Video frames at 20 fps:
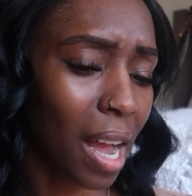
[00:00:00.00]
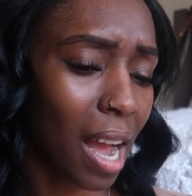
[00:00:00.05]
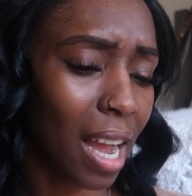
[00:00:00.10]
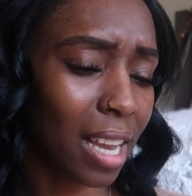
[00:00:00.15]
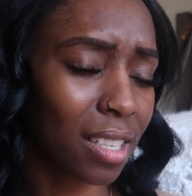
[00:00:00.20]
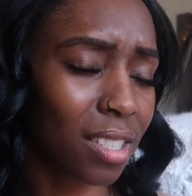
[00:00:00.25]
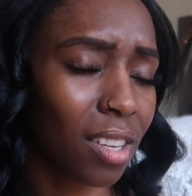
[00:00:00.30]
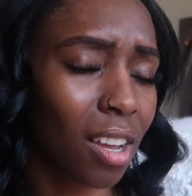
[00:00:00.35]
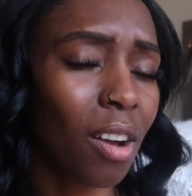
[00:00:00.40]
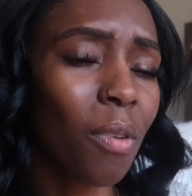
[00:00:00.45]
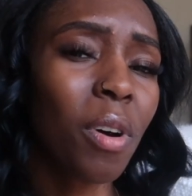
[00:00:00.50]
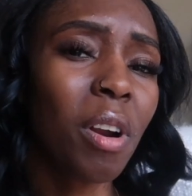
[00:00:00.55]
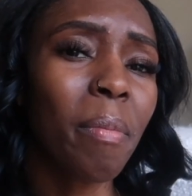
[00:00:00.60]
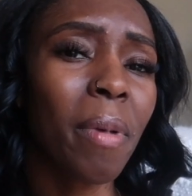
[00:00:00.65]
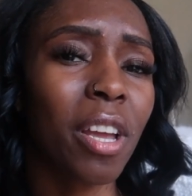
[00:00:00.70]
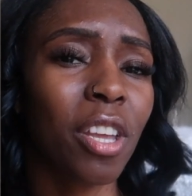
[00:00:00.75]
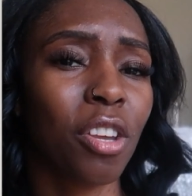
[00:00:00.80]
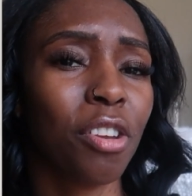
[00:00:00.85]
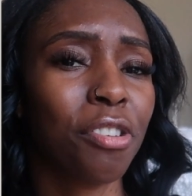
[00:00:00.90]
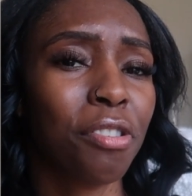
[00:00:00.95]
I saw one of
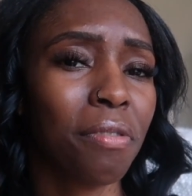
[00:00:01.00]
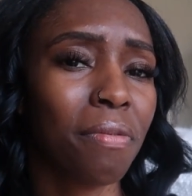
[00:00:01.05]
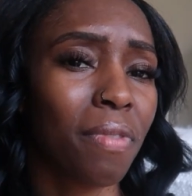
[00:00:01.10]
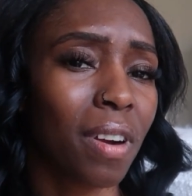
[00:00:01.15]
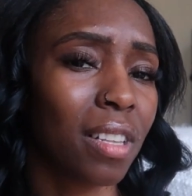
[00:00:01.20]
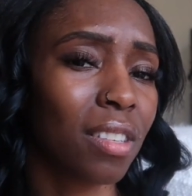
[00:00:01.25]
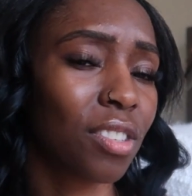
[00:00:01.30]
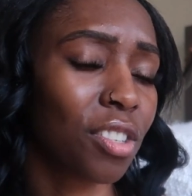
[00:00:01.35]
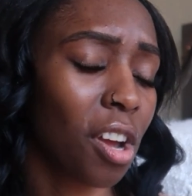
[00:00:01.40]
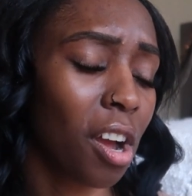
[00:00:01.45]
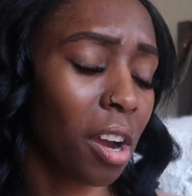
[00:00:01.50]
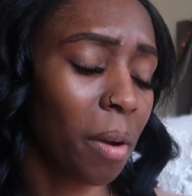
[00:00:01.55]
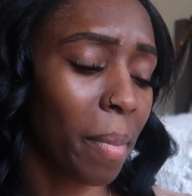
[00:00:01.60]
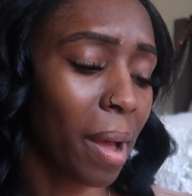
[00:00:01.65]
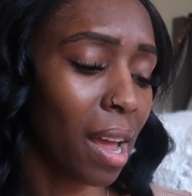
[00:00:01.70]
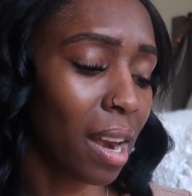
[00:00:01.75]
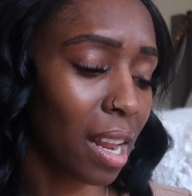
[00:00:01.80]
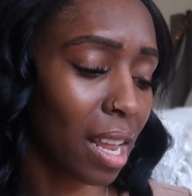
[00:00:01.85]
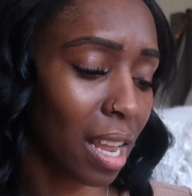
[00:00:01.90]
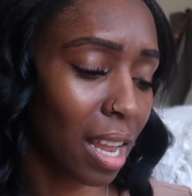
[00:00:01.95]
my YouTube friends talk
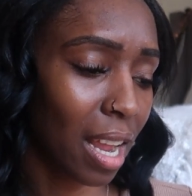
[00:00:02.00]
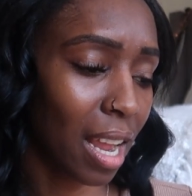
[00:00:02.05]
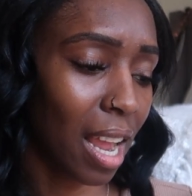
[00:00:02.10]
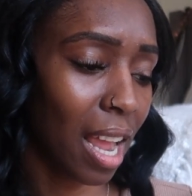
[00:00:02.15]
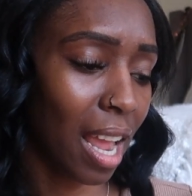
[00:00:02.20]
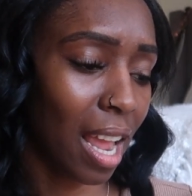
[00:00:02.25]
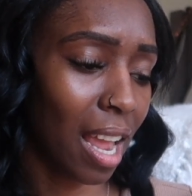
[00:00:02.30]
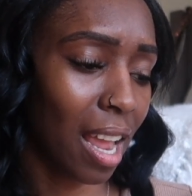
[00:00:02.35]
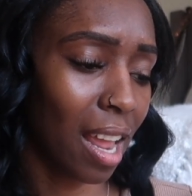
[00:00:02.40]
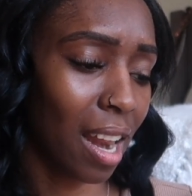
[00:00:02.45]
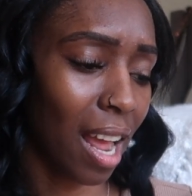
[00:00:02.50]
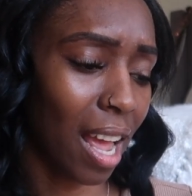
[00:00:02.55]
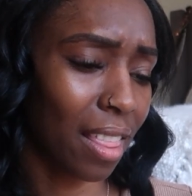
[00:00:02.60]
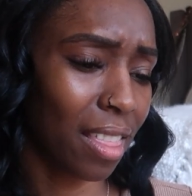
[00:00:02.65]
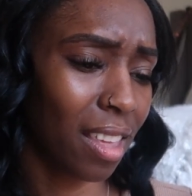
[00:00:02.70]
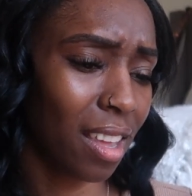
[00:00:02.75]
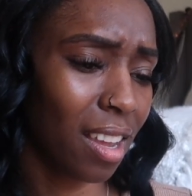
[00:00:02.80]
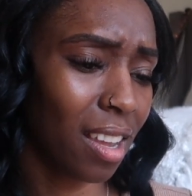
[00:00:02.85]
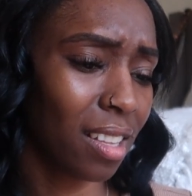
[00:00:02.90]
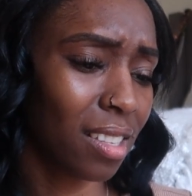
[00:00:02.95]
about it, and I
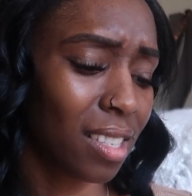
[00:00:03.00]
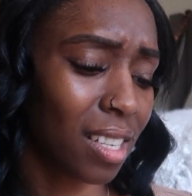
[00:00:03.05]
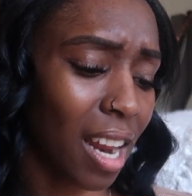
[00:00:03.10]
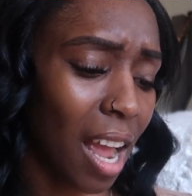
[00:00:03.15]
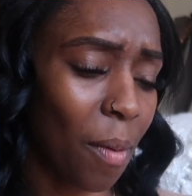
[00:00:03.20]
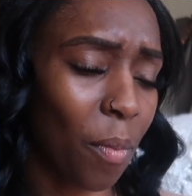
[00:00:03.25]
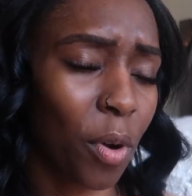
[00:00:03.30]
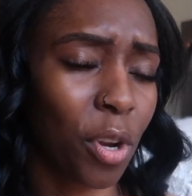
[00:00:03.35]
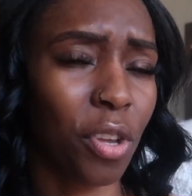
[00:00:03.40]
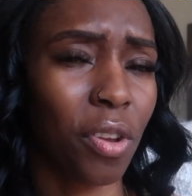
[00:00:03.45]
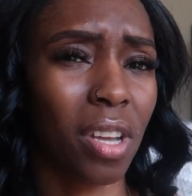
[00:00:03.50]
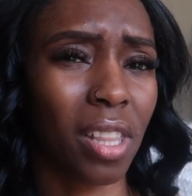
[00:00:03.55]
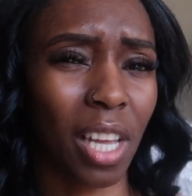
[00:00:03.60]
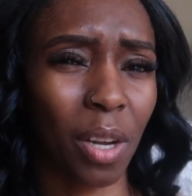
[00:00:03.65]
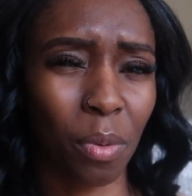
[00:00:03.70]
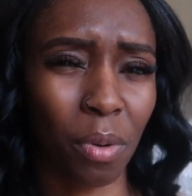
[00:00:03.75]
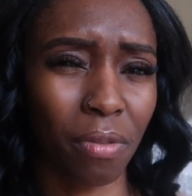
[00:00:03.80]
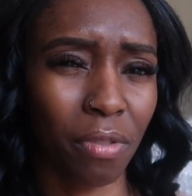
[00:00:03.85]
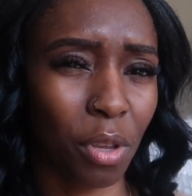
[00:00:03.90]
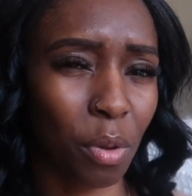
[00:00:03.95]
think it's an app where you can
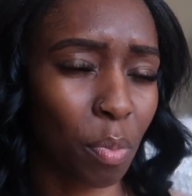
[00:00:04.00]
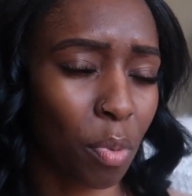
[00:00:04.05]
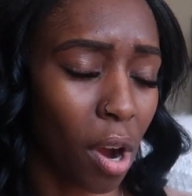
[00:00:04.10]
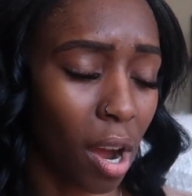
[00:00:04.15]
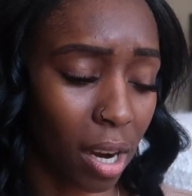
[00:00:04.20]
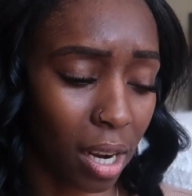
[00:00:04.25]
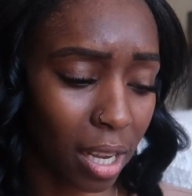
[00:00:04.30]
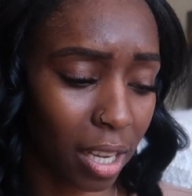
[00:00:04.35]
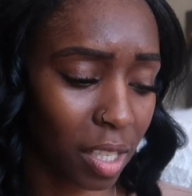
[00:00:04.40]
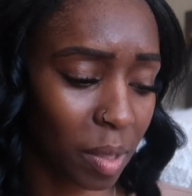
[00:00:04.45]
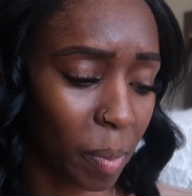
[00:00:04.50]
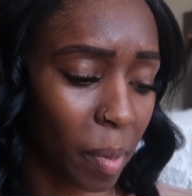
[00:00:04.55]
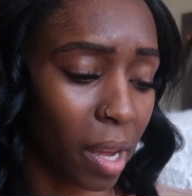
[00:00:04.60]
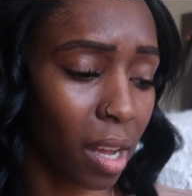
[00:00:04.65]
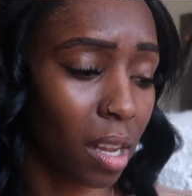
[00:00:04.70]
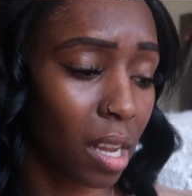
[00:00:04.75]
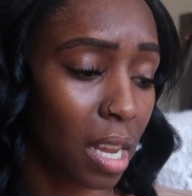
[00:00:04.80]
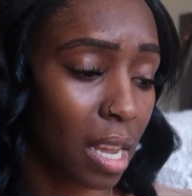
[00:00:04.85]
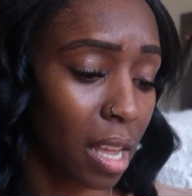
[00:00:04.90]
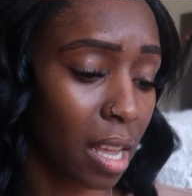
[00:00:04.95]
like review products, but